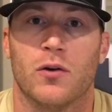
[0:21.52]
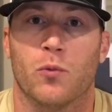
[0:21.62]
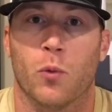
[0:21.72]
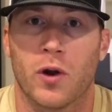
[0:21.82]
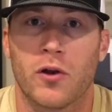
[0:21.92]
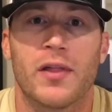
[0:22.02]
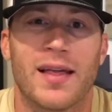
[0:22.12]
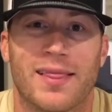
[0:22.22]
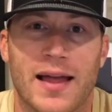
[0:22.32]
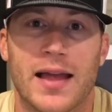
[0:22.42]
What are they
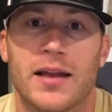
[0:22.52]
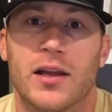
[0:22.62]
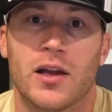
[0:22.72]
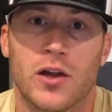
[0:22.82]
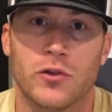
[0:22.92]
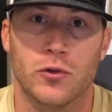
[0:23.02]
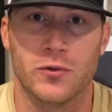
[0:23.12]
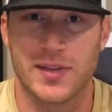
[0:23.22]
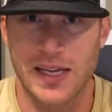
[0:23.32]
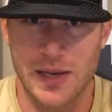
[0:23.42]
like? Do
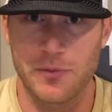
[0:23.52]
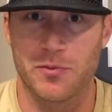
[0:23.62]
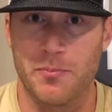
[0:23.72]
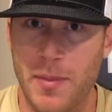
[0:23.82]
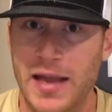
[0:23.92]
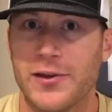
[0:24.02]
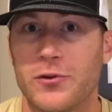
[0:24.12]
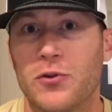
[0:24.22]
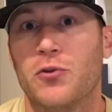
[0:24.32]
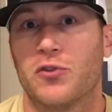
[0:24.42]
teams make you
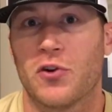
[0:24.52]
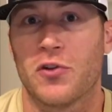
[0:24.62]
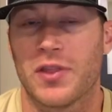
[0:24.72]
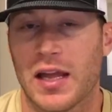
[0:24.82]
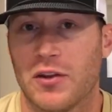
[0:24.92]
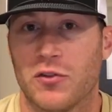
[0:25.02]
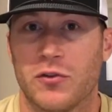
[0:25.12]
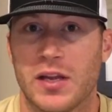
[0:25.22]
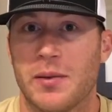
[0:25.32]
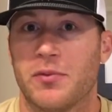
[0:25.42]
do certain things? Do
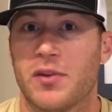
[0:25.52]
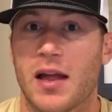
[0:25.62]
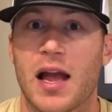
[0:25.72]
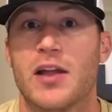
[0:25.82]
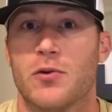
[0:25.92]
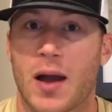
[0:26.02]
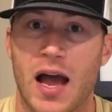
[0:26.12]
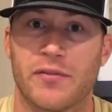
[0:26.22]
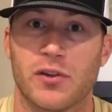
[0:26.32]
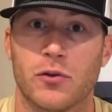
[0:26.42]
teams say, hey, you
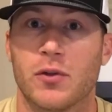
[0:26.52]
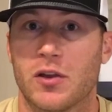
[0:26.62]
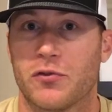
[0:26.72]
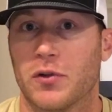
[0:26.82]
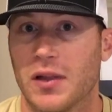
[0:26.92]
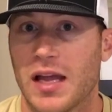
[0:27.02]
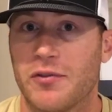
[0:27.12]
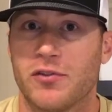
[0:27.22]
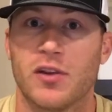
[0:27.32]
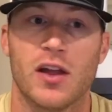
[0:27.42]
have to do this for
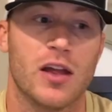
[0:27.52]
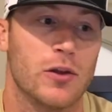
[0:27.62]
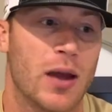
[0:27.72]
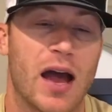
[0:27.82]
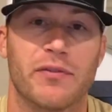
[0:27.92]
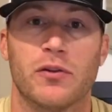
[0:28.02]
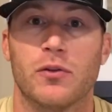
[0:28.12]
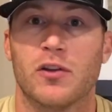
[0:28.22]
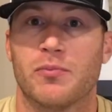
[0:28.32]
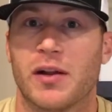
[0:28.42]
lifts? You have to do
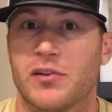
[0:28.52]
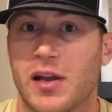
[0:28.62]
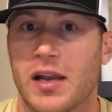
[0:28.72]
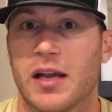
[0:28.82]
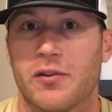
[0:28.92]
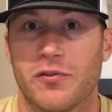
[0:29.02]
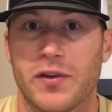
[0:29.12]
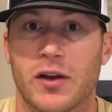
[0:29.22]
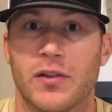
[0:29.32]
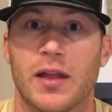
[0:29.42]
this much hitting and
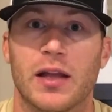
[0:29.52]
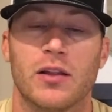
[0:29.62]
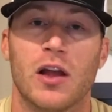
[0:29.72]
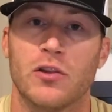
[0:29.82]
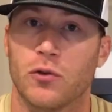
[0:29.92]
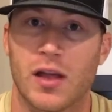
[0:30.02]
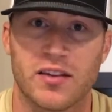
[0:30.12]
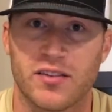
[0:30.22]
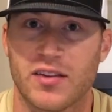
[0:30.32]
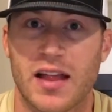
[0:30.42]
fielding? Do they
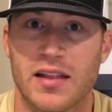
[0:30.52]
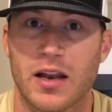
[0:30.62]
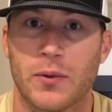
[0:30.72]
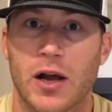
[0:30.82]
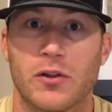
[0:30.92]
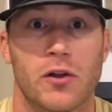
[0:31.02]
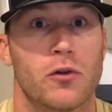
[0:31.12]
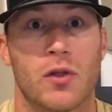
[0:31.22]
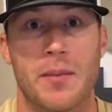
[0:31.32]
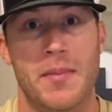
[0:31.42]
send anyone out there?
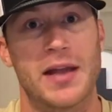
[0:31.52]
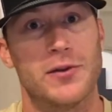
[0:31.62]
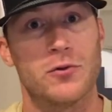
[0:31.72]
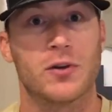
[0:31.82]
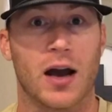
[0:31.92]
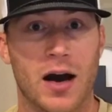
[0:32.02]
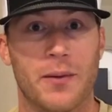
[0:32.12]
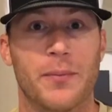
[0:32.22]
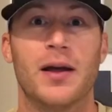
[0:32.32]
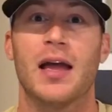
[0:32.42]
Do they make you
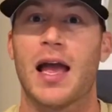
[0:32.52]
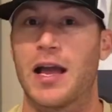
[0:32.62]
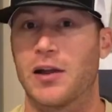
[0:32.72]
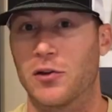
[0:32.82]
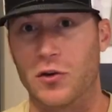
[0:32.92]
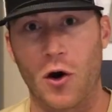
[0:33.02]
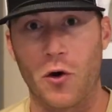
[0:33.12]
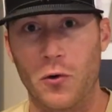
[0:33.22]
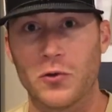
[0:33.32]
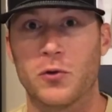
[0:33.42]
come and
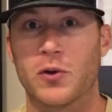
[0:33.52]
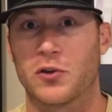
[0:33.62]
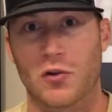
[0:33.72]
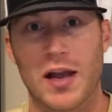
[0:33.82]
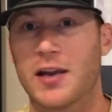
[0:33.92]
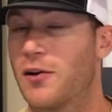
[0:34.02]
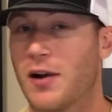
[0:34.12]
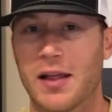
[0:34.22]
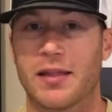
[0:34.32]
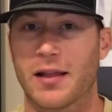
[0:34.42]
go to a trainer or
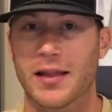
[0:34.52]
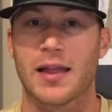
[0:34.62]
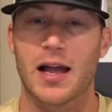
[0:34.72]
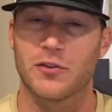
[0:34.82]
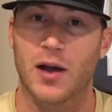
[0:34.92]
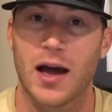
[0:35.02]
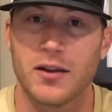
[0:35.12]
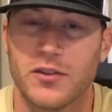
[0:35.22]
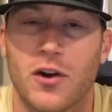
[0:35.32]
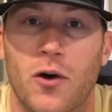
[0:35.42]
anything like that? So how
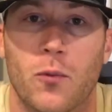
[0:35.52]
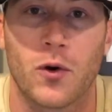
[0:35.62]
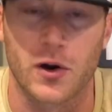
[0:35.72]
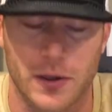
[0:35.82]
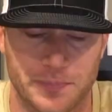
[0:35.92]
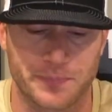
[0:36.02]
does it all work?